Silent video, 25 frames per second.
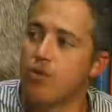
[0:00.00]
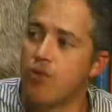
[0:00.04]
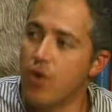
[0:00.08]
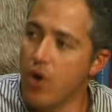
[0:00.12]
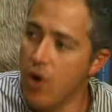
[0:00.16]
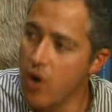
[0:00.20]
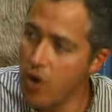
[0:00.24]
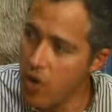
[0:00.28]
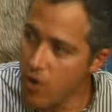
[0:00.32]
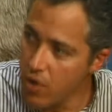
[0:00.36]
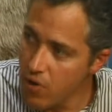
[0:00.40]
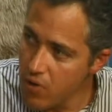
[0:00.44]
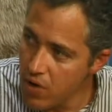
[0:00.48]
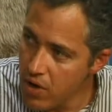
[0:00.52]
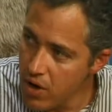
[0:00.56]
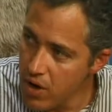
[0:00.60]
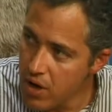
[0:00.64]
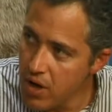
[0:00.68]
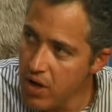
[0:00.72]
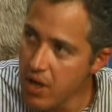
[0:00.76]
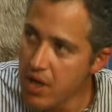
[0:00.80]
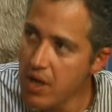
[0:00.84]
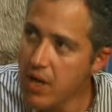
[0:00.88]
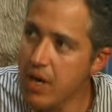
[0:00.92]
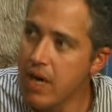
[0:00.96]
grow.
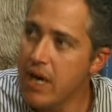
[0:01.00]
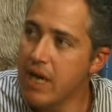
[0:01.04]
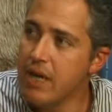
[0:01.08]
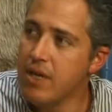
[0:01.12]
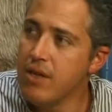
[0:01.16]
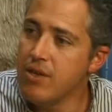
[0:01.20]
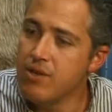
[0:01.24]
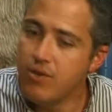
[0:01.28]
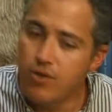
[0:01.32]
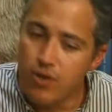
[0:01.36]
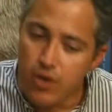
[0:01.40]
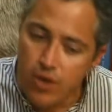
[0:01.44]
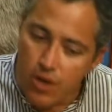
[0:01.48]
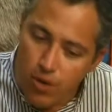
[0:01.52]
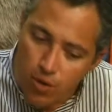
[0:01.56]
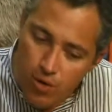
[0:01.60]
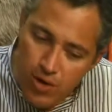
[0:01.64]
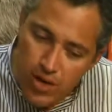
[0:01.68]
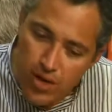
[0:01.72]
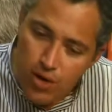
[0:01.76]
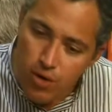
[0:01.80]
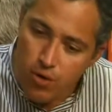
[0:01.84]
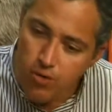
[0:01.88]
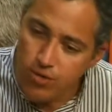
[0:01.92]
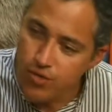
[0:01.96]
Mm-hmm. and it it
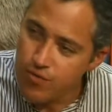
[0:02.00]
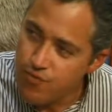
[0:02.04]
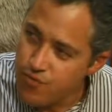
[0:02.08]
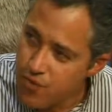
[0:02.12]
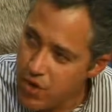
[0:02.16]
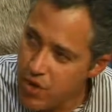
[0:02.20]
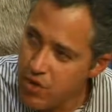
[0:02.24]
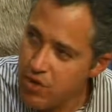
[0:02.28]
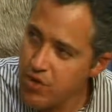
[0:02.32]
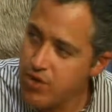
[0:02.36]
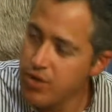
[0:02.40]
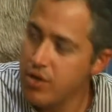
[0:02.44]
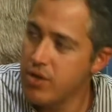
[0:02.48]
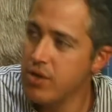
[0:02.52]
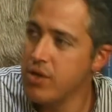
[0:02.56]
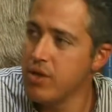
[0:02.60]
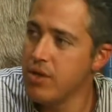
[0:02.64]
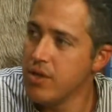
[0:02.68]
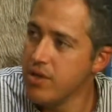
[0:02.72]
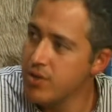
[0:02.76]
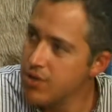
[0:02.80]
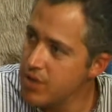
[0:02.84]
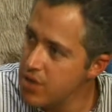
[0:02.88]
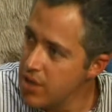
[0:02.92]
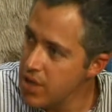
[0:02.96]
only grows in very certain
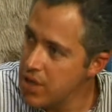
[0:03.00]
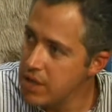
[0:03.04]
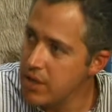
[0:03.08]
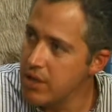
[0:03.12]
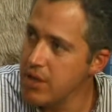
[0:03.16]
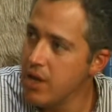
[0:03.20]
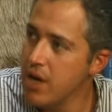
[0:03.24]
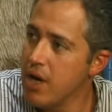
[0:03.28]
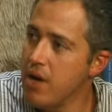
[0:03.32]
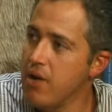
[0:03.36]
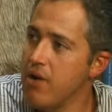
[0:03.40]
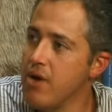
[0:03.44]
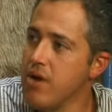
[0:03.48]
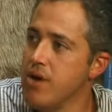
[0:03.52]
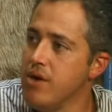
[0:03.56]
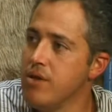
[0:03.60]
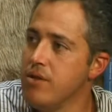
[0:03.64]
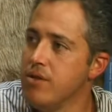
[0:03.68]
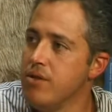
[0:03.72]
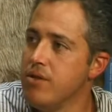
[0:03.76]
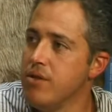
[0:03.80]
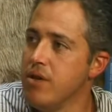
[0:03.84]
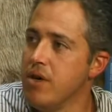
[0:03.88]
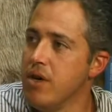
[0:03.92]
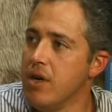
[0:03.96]
in certain
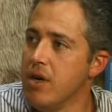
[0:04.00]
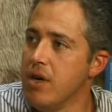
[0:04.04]
areas,